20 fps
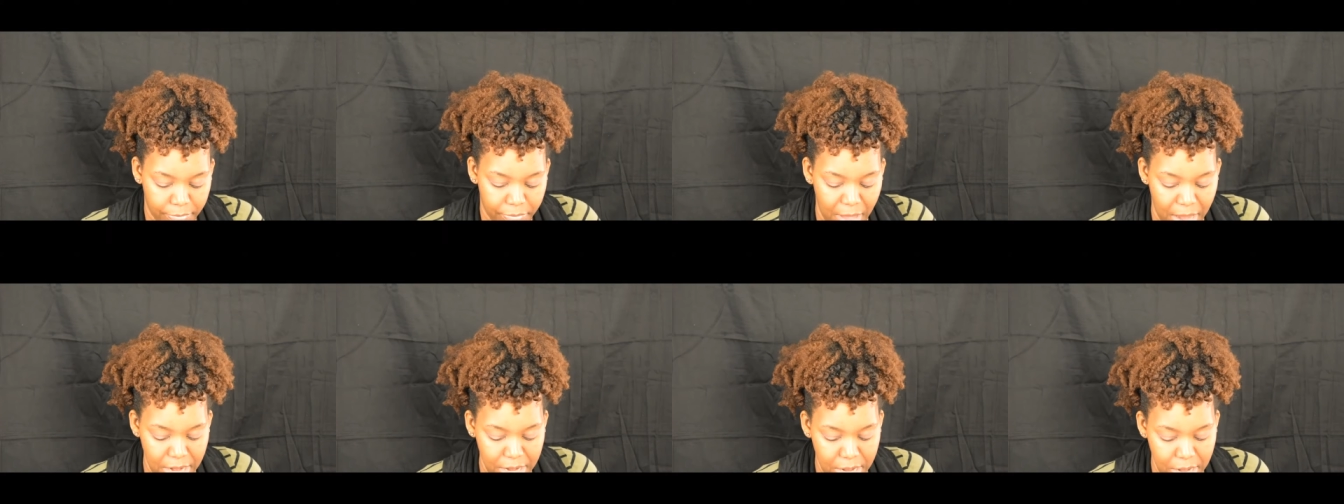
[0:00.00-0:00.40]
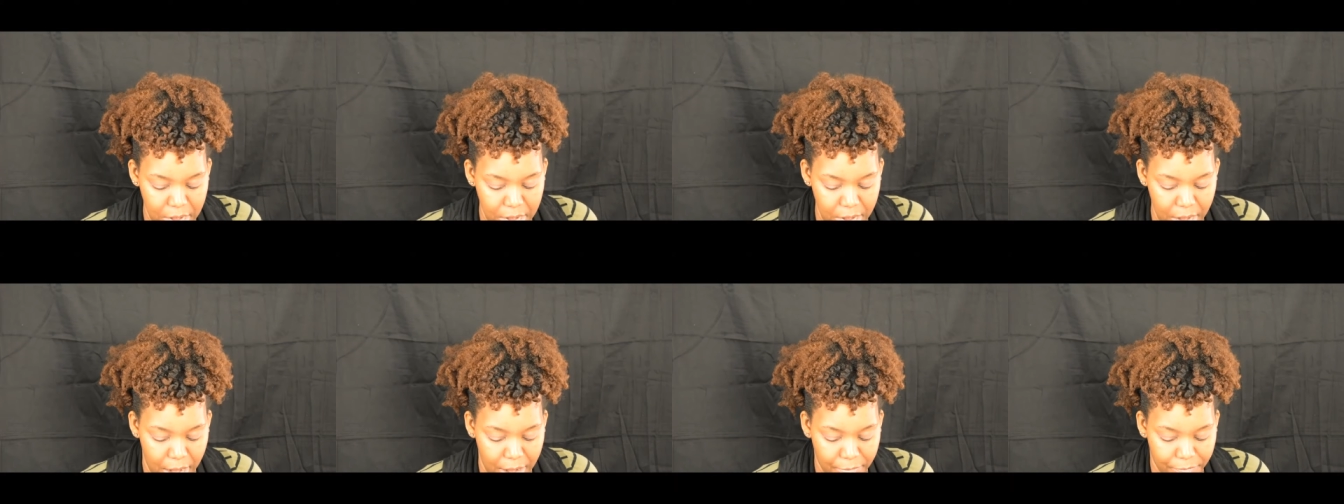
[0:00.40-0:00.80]
They
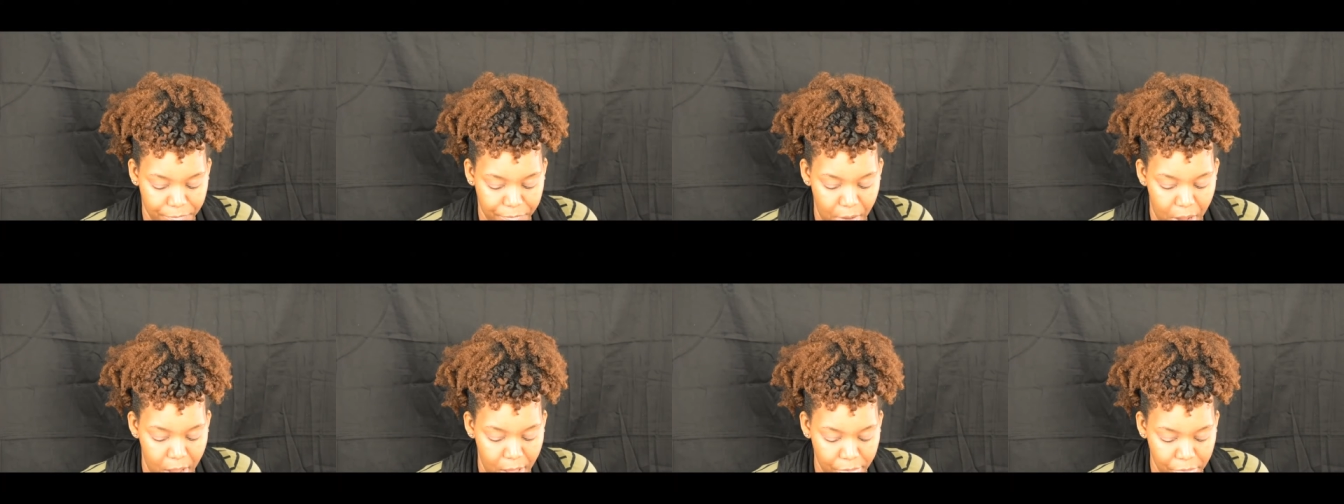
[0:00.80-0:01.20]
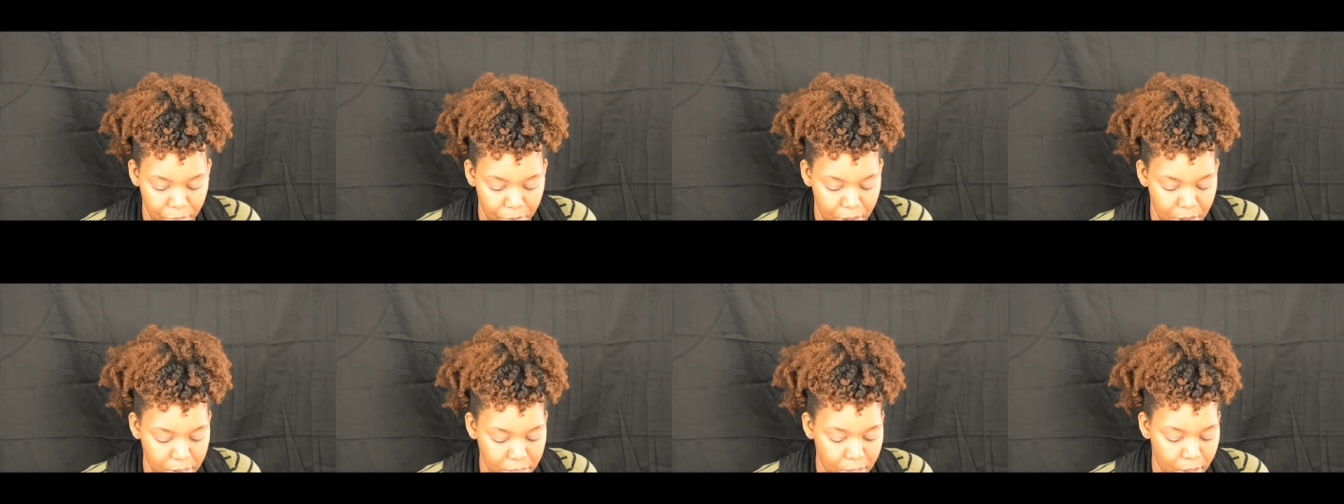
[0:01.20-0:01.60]
need a father
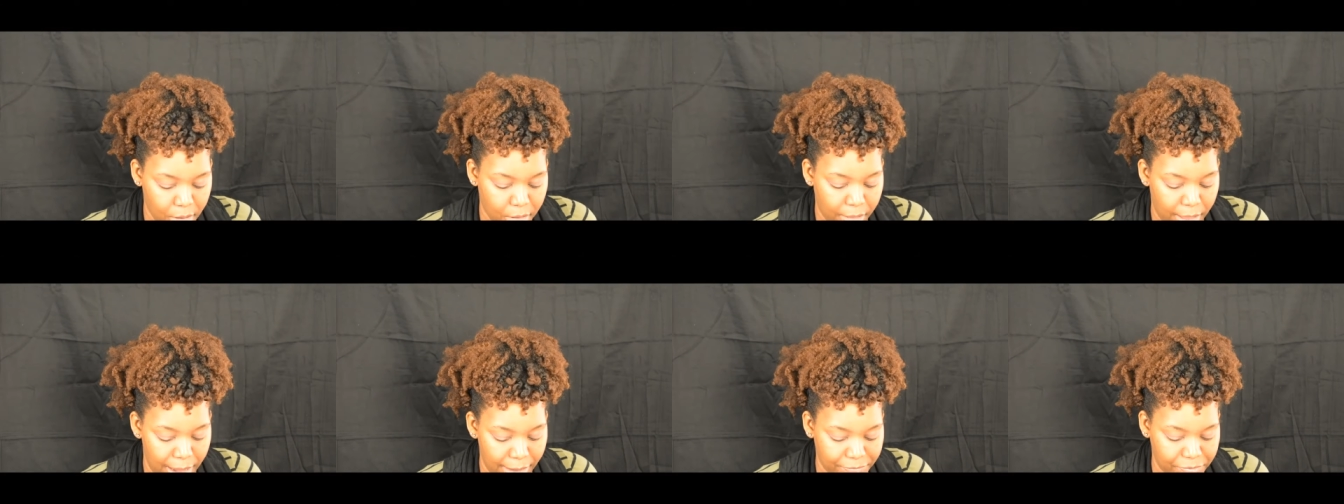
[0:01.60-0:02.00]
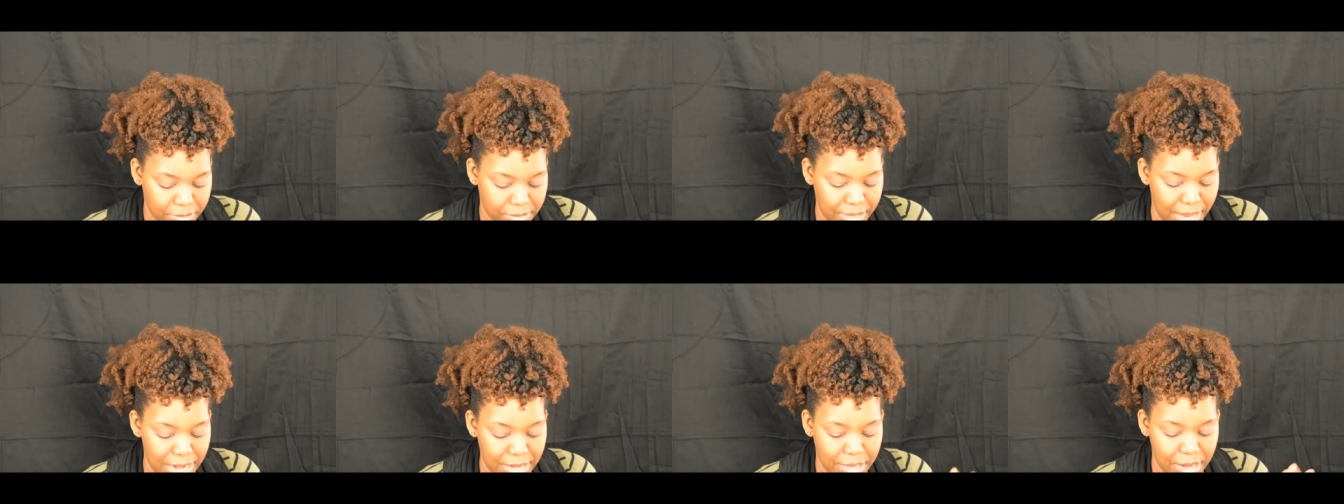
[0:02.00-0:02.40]
in their life to
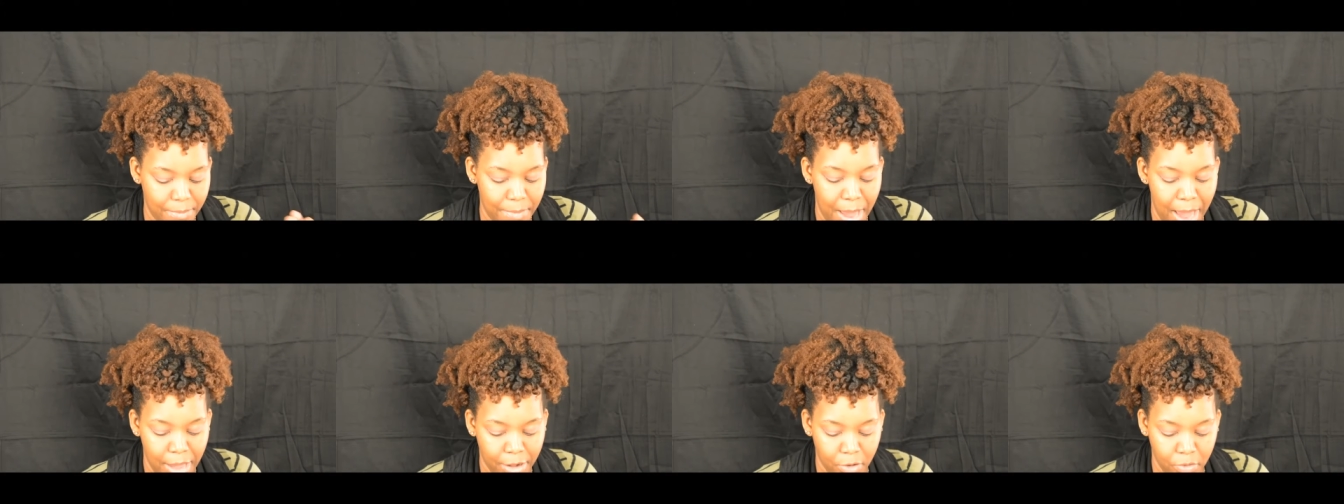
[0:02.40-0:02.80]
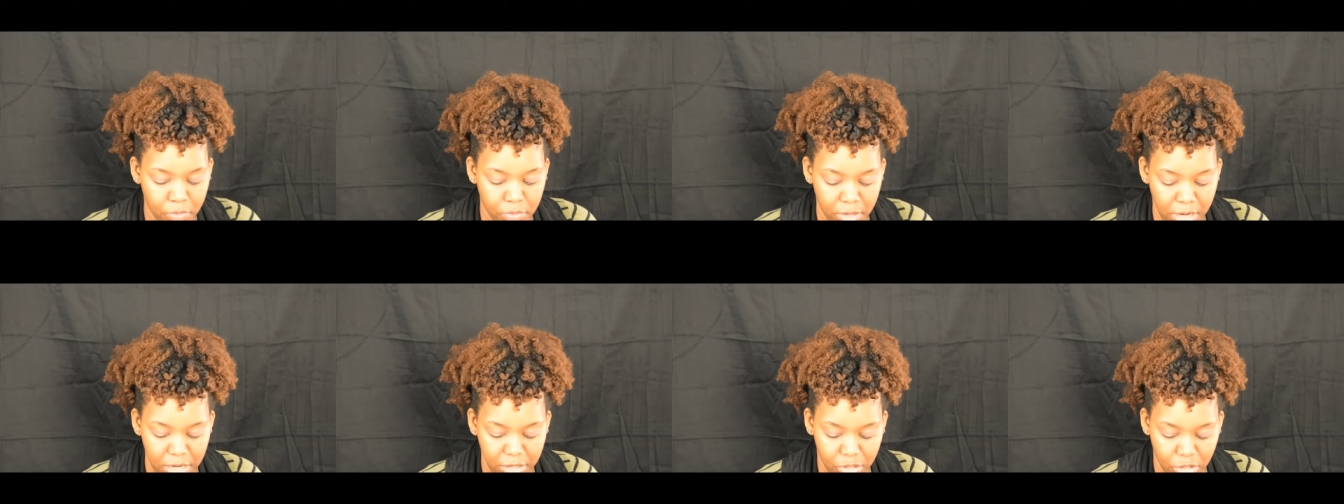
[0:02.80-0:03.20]
take them out
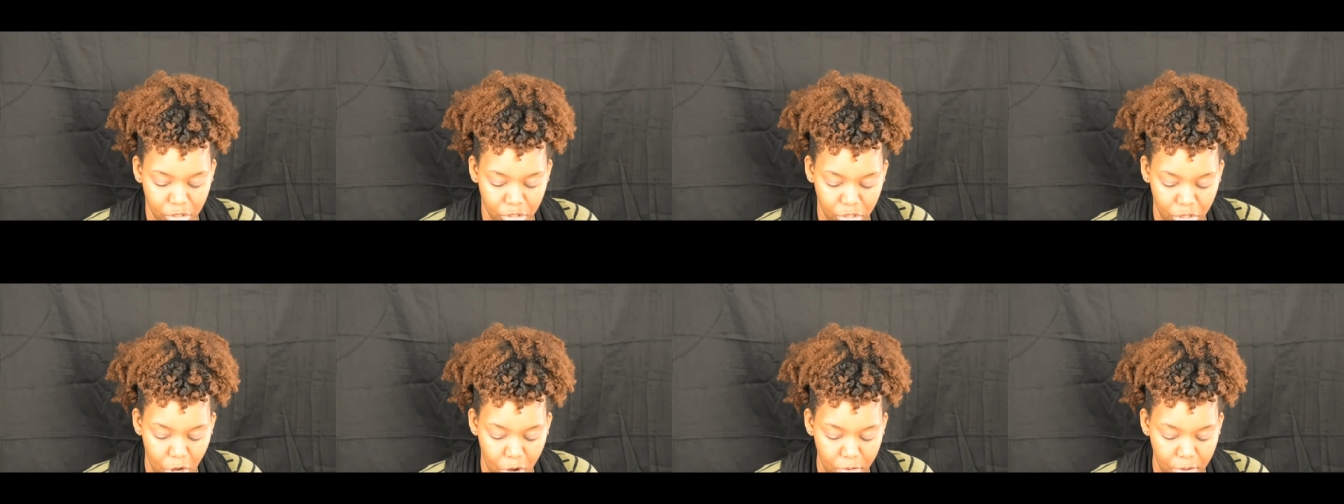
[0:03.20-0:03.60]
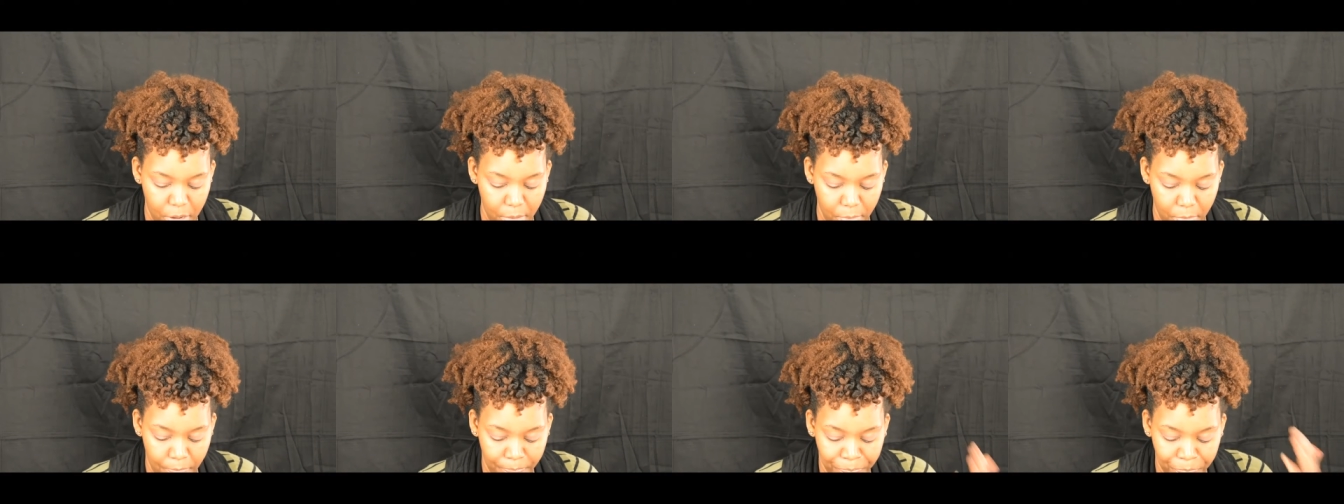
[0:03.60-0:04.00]
on dates, to show
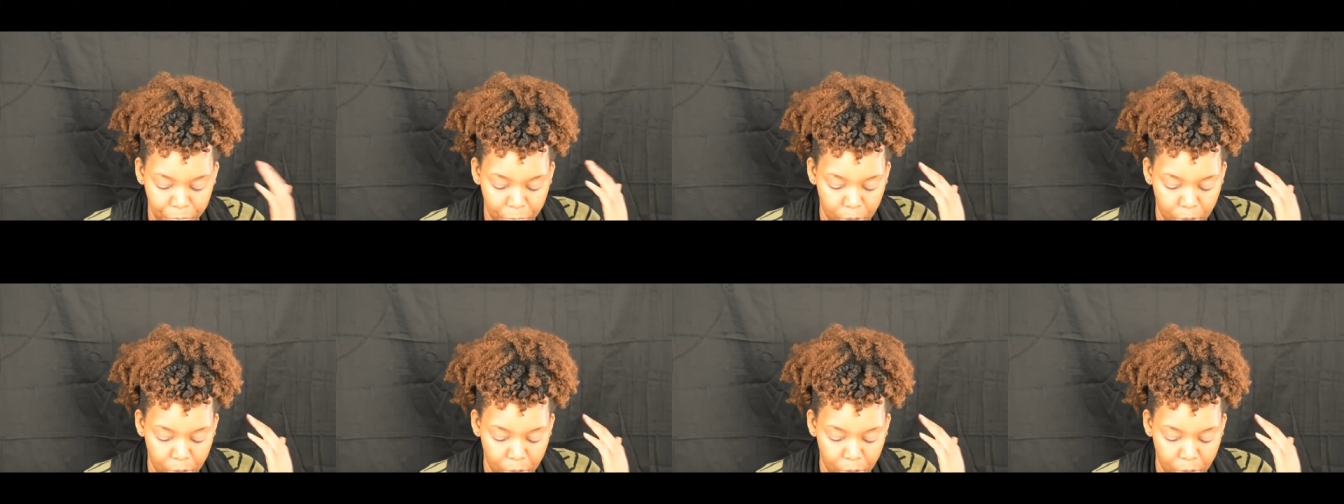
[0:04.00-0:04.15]
them